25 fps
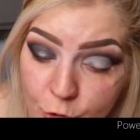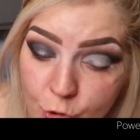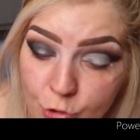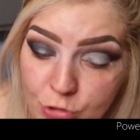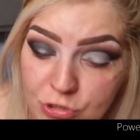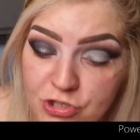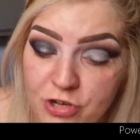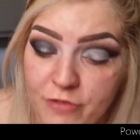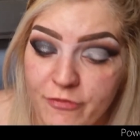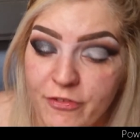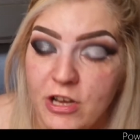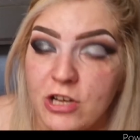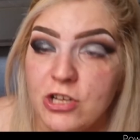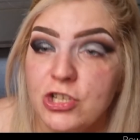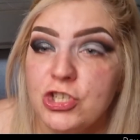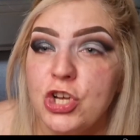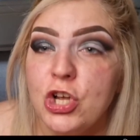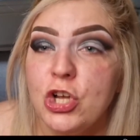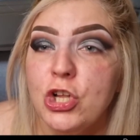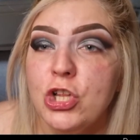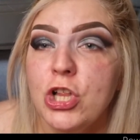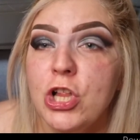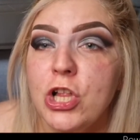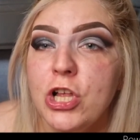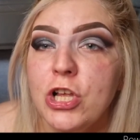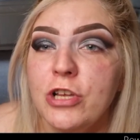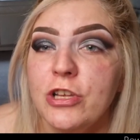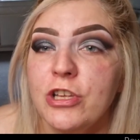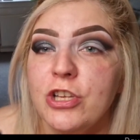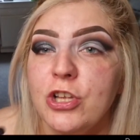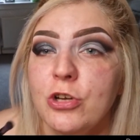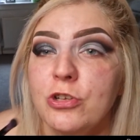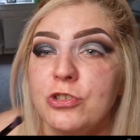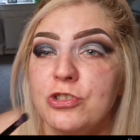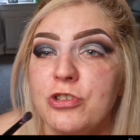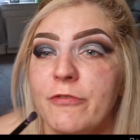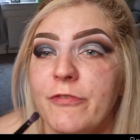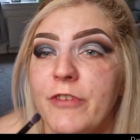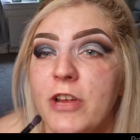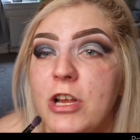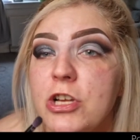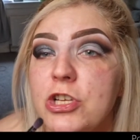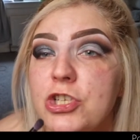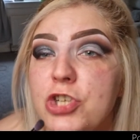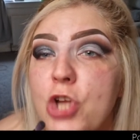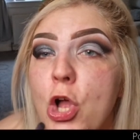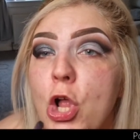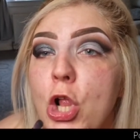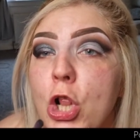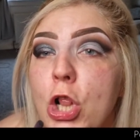controversial,
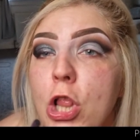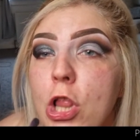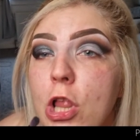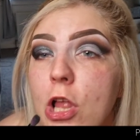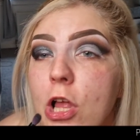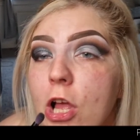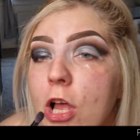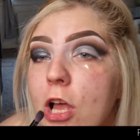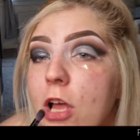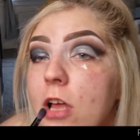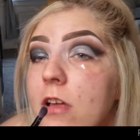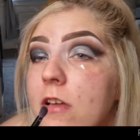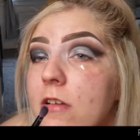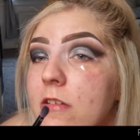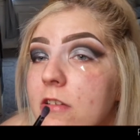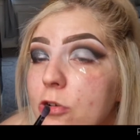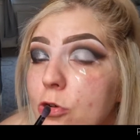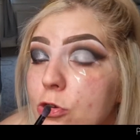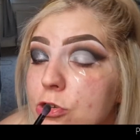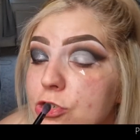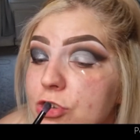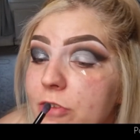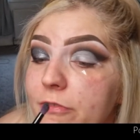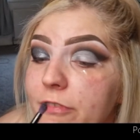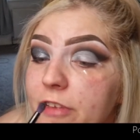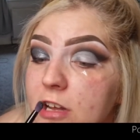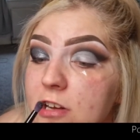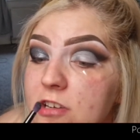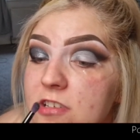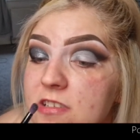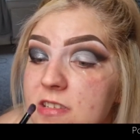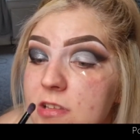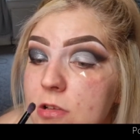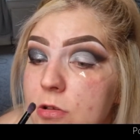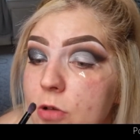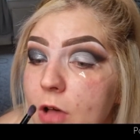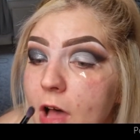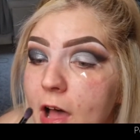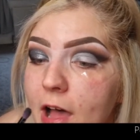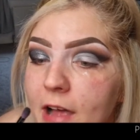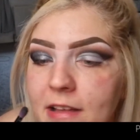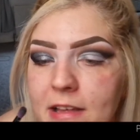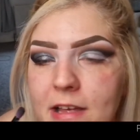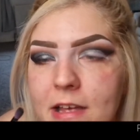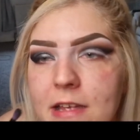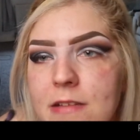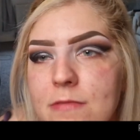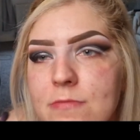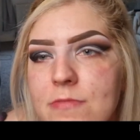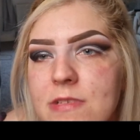controversial, controversial, I
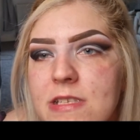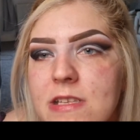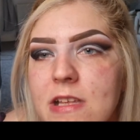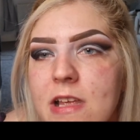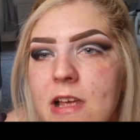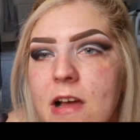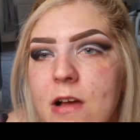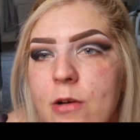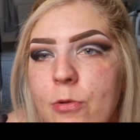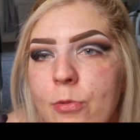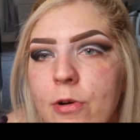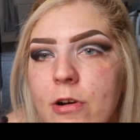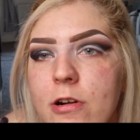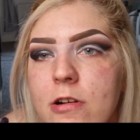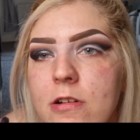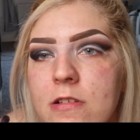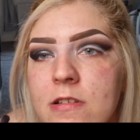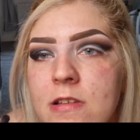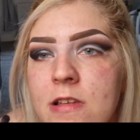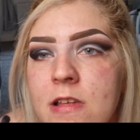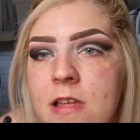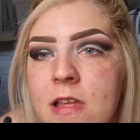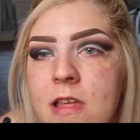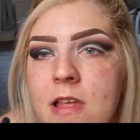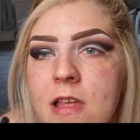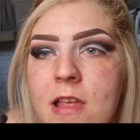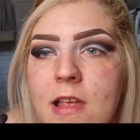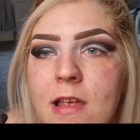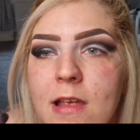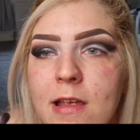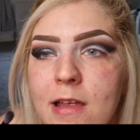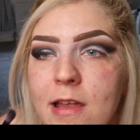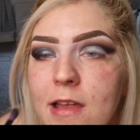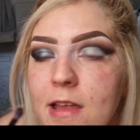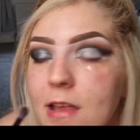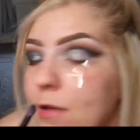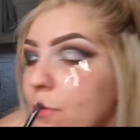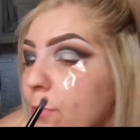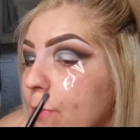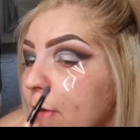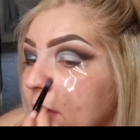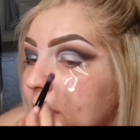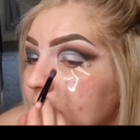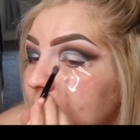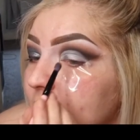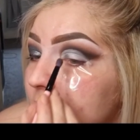can't even say that word, uh, when